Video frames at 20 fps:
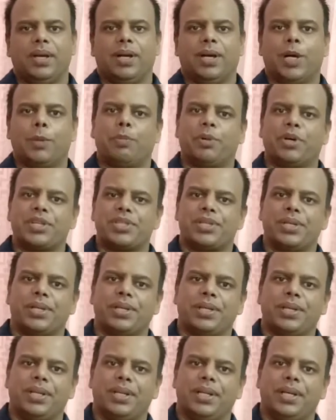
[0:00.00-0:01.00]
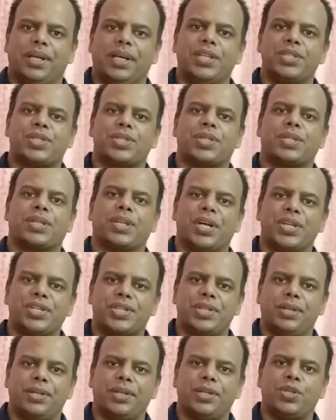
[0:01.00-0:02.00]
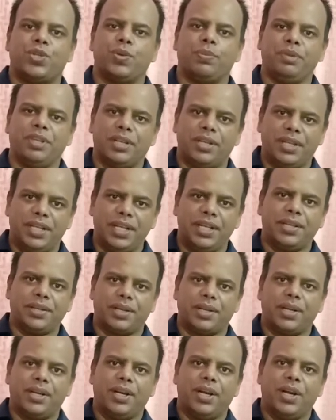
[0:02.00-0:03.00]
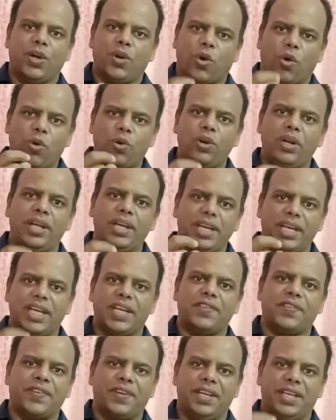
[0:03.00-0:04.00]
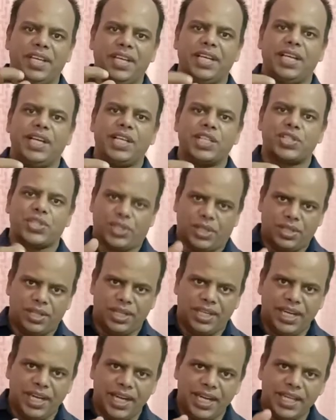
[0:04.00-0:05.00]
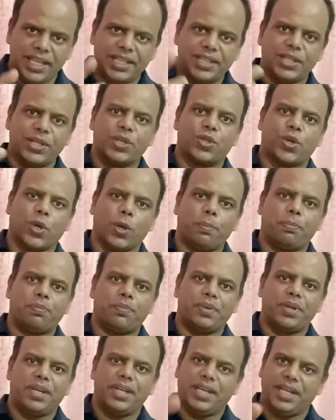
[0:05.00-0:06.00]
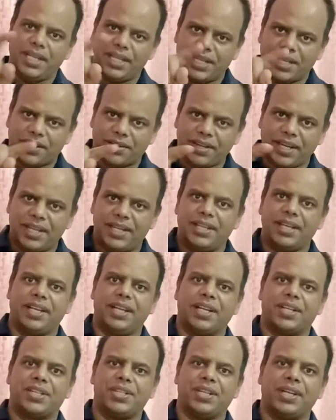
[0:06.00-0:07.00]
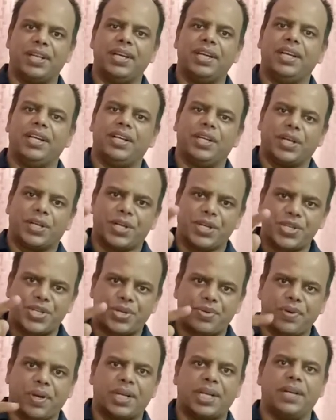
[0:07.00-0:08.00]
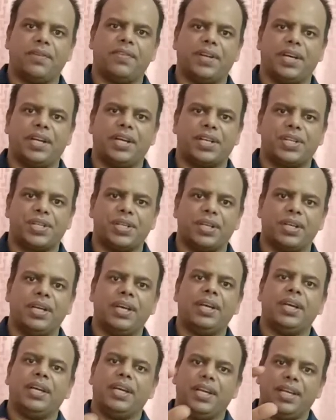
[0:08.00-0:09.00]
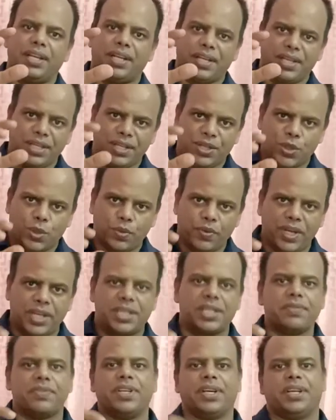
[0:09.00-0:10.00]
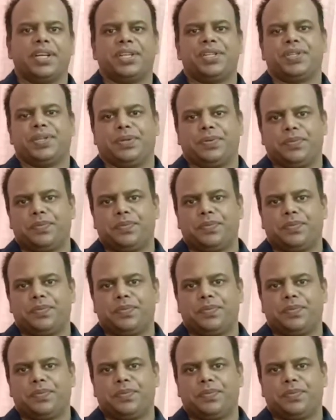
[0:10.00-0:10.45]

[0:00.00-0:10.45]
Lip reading: A person is considered to be a leader only if he is leading the group in a right direction, in a constructive direction, in an innovative direction.